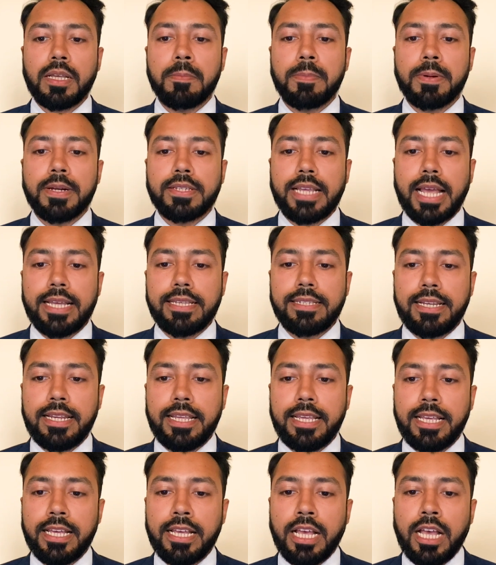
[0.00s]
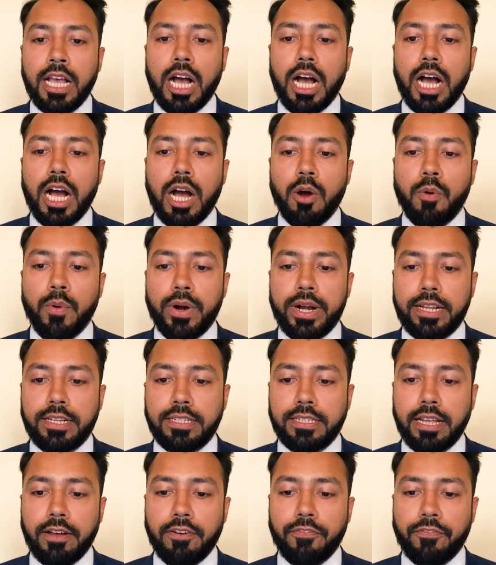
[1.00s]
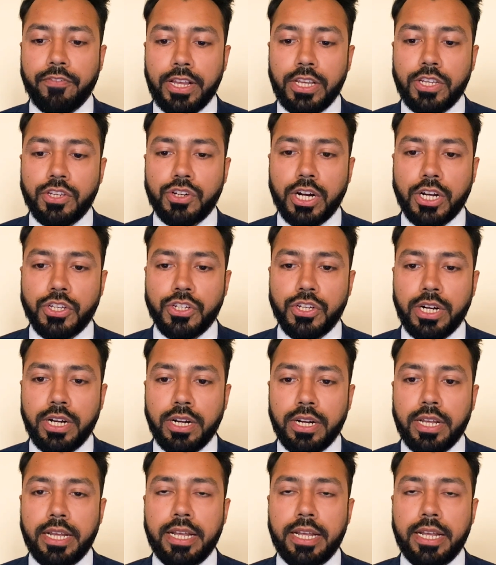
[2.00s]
precisely what is the fee structure